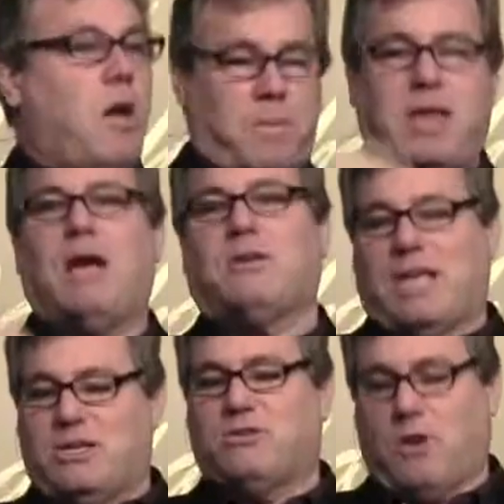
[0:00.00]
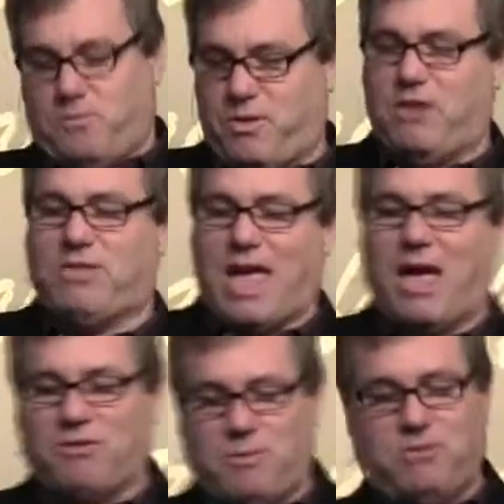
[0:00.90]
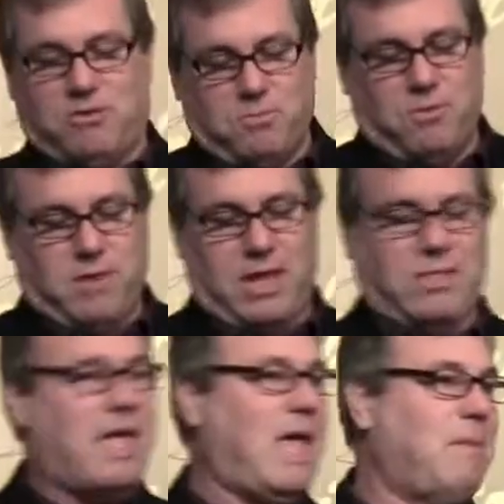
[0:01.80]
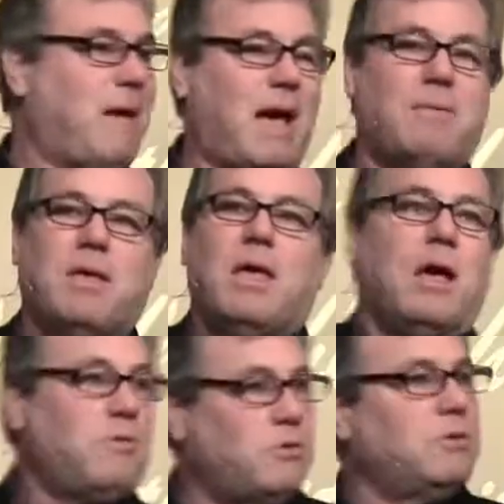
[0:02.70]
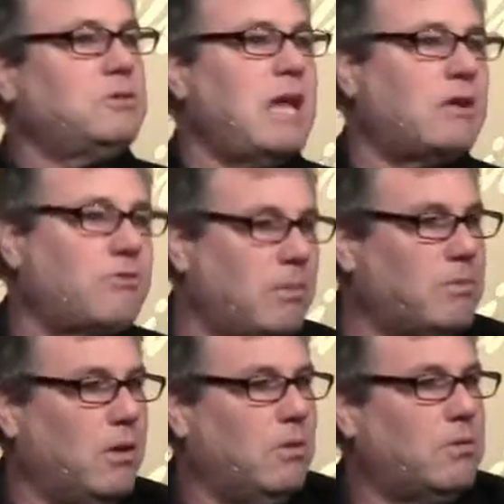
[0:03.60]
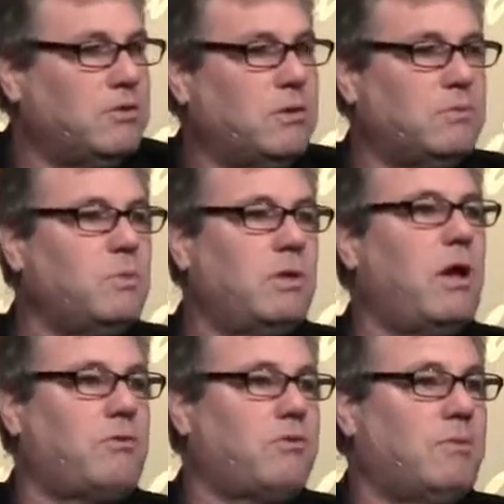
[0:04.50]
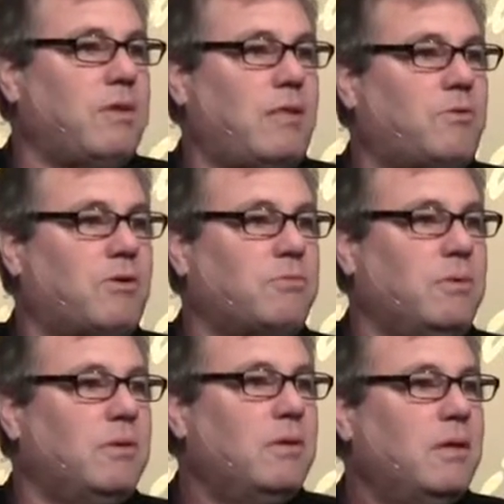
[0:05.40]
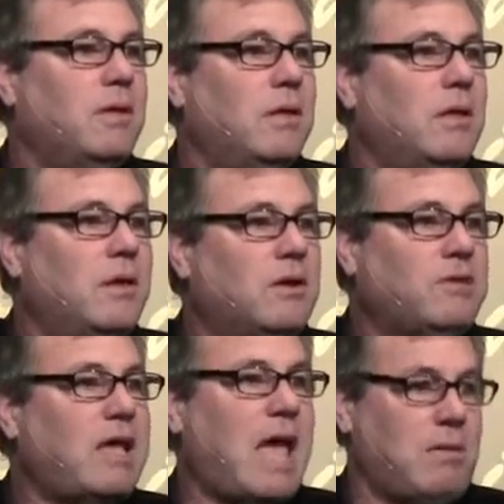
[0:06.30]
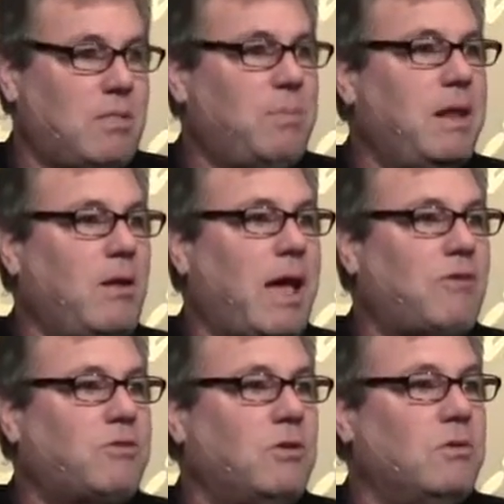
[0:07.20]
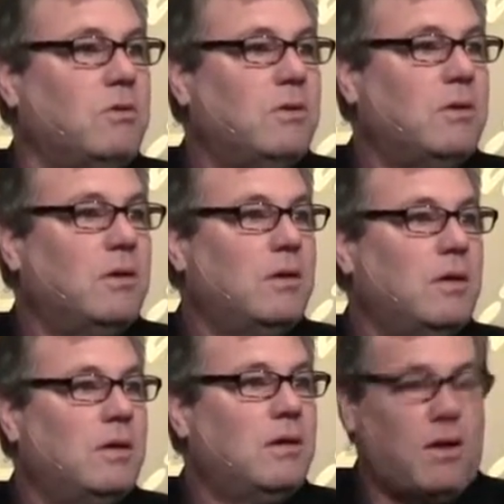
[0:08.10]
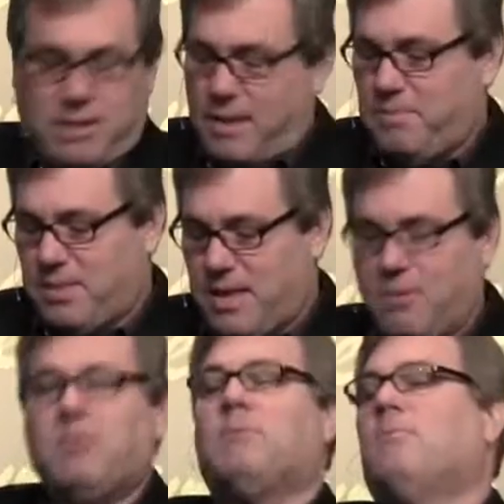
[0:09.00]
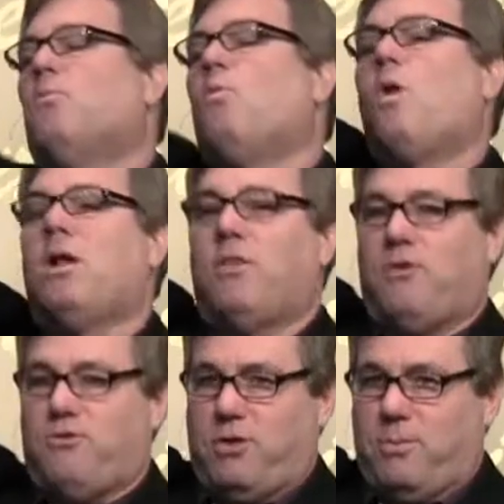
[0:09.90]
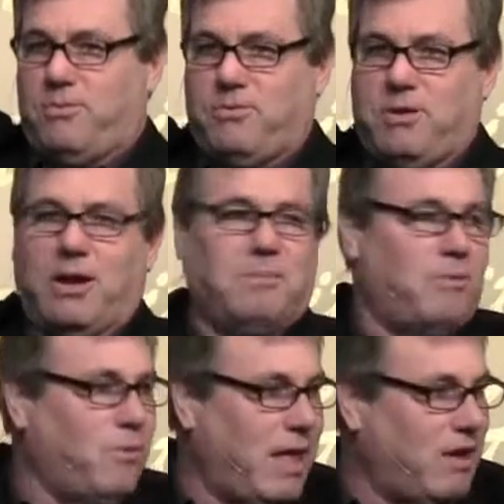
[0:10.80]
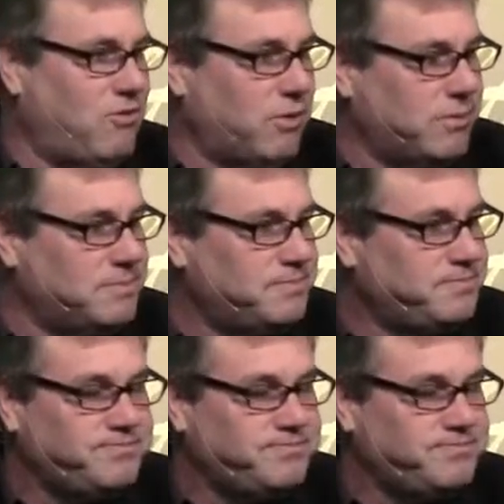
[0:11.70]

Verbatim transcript: been open yet because they just finished the house and we just moved in. They came by. Oh, so their second trip too, because it was one of the other trips, not the first one, because they came to the Pentecost house too. Okay, one of their trips eh, before they had children.